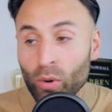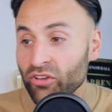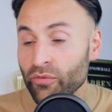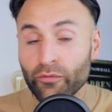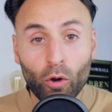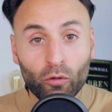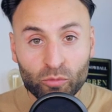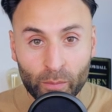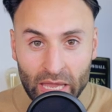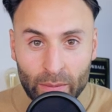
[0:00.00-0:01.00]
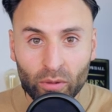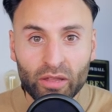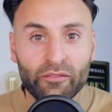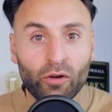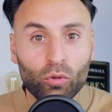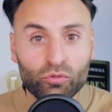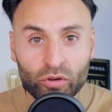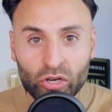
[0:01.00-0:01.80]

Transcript: which involves people. It involves